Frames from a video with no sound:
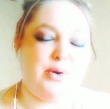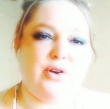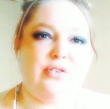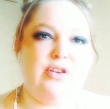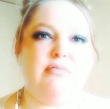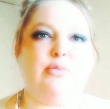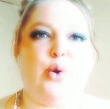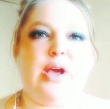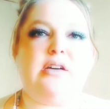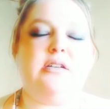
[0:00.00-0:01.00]
perfume
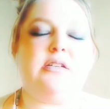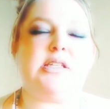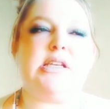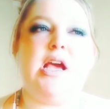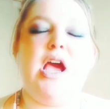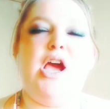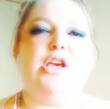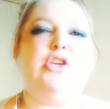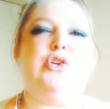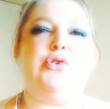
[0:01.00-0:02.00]
oils
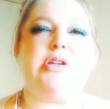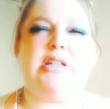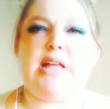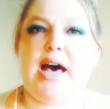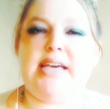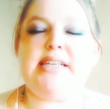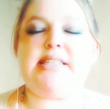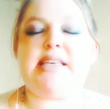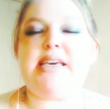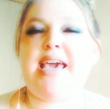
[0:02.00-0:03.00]

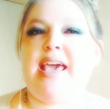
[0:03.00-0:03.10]
utilize